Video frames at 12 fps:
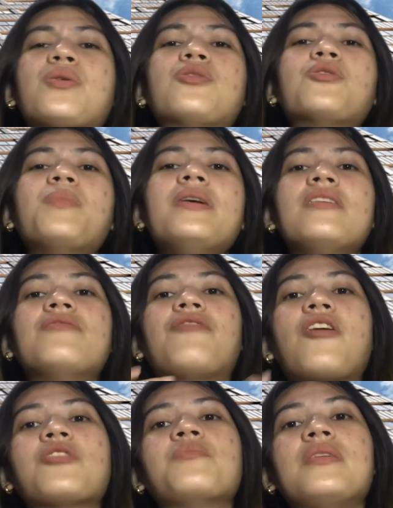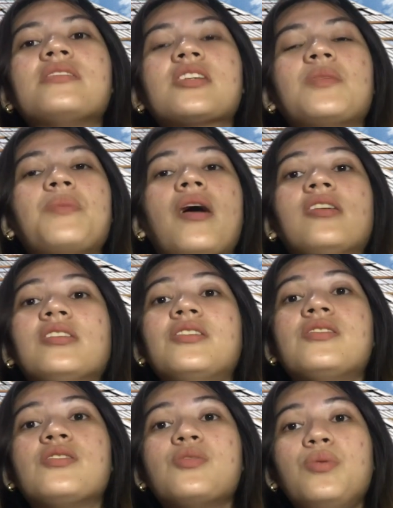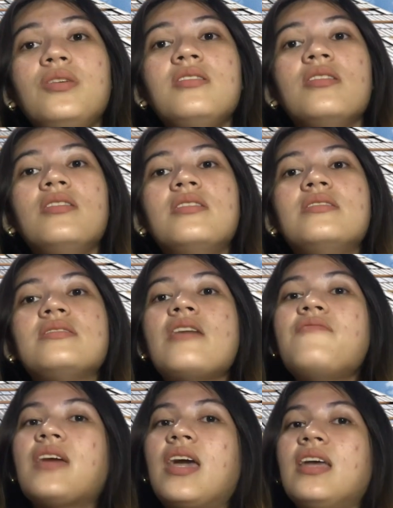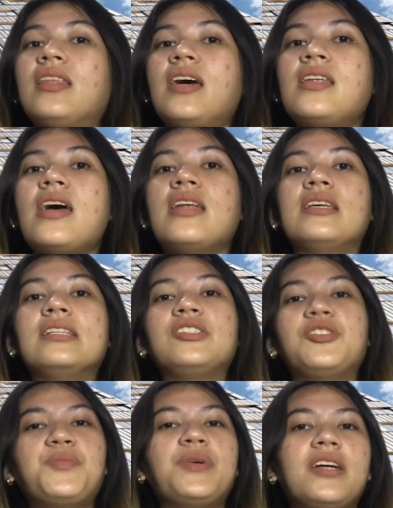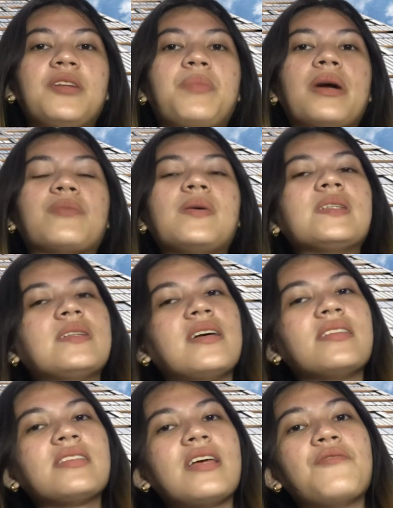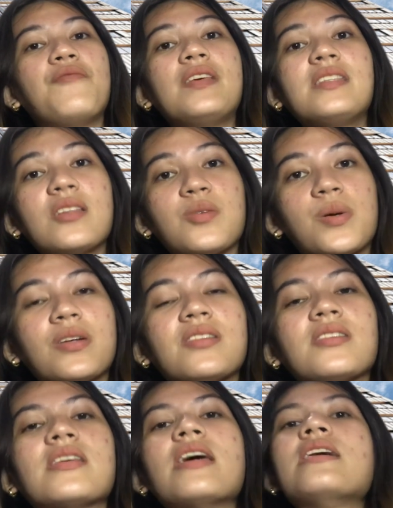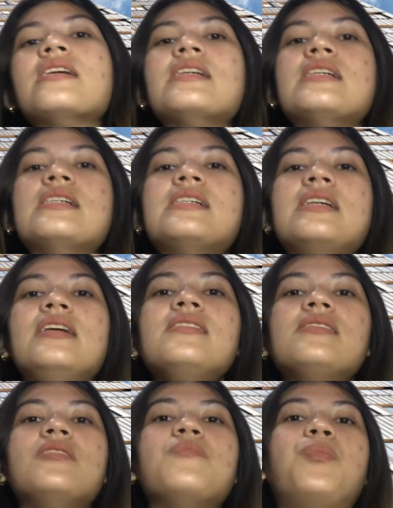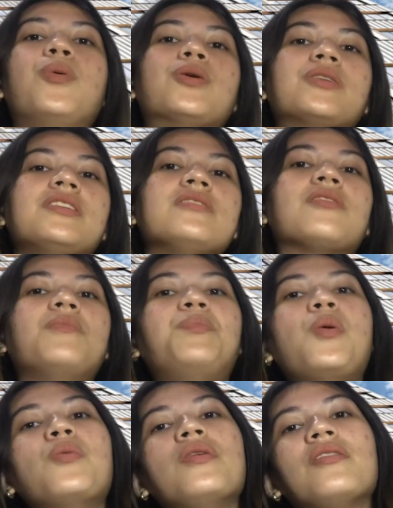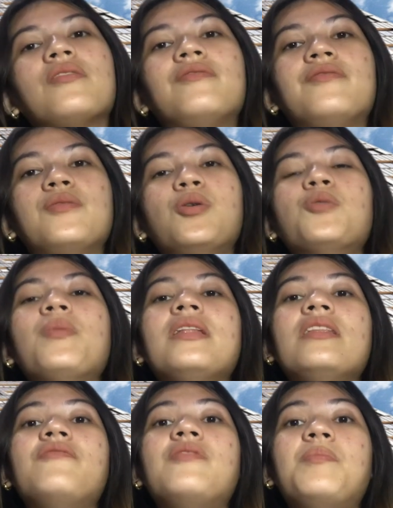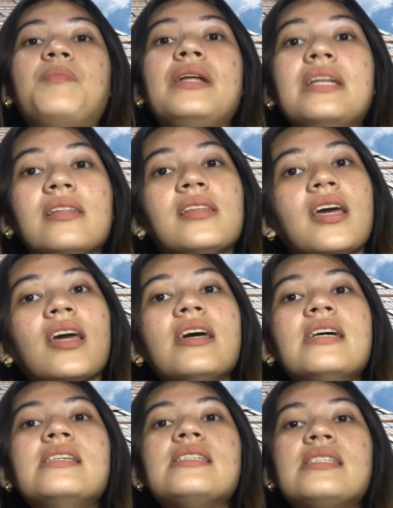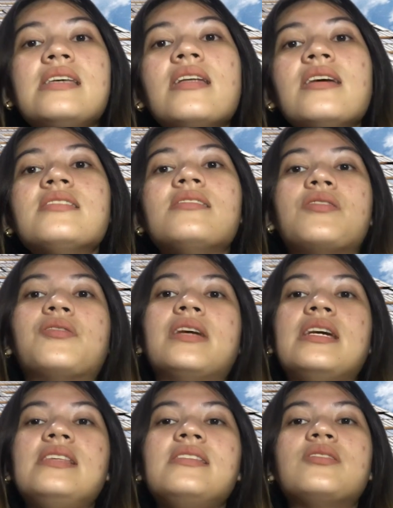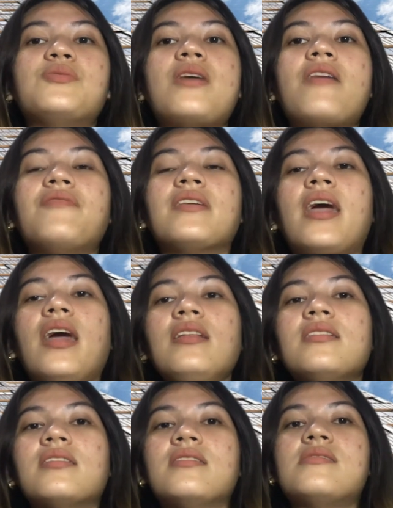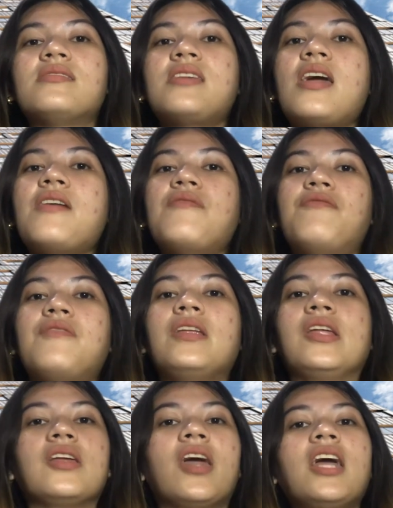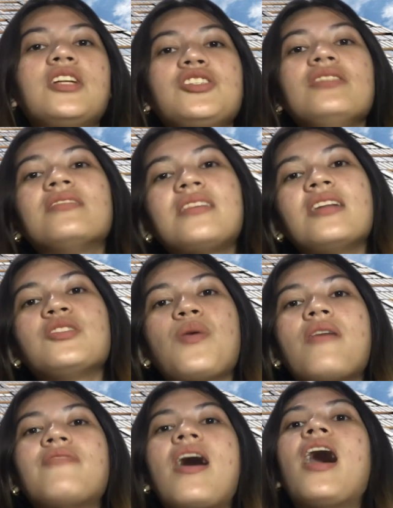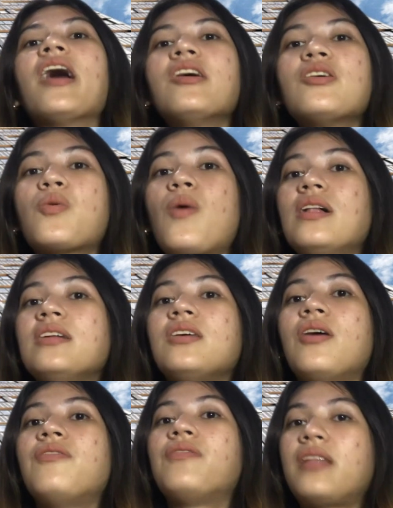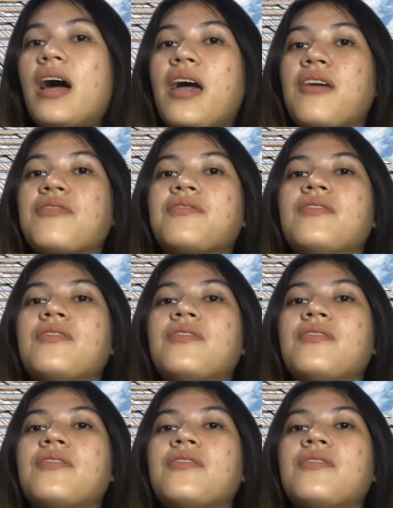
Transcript: urban environments can be understood, navigated, and interpreted by residents and visitors. It is an important component of urban livability. Cities that are easy to navigate, safe, and engaging tend to have a higher quality of life